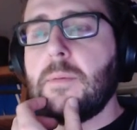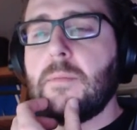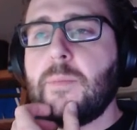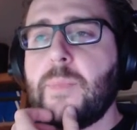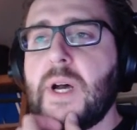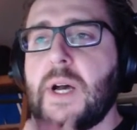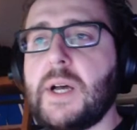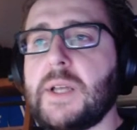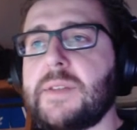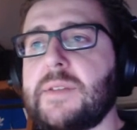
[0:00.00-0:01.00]

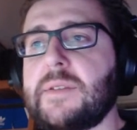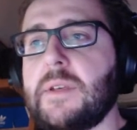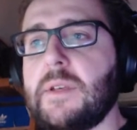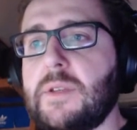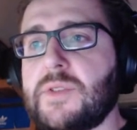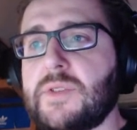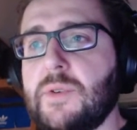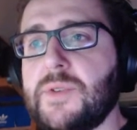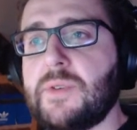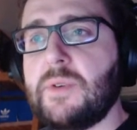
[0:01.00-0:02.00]
But there's
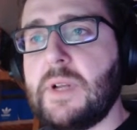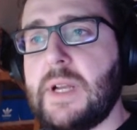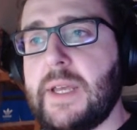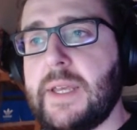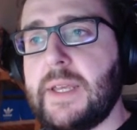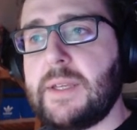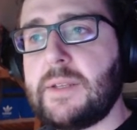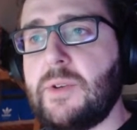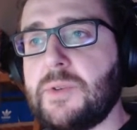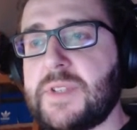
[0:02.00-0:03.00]
also like
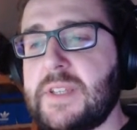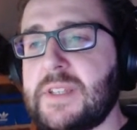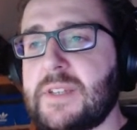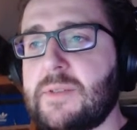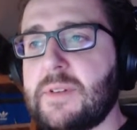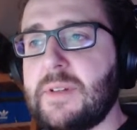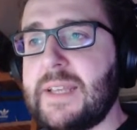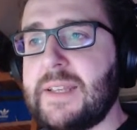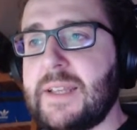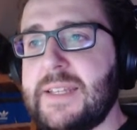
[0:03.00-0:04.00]
those things that,
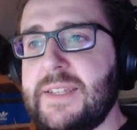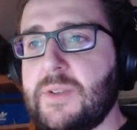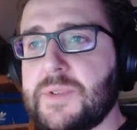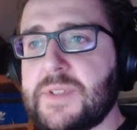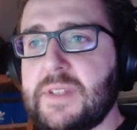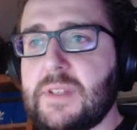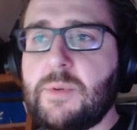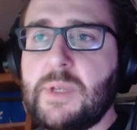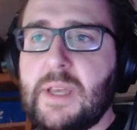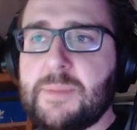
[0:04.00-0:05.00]
like at least those things that
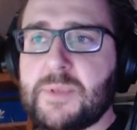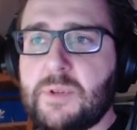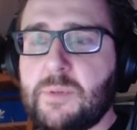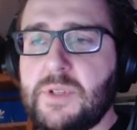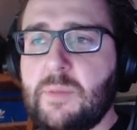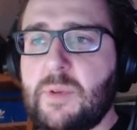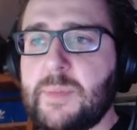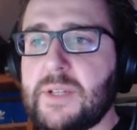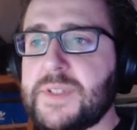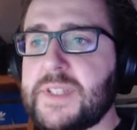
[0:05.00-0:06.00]
we absolutely want to
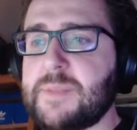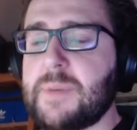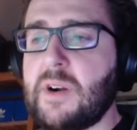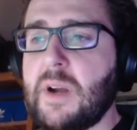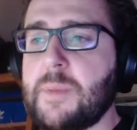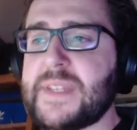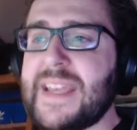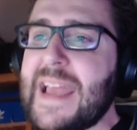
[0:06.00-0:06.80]
implement, those 6 power-ups.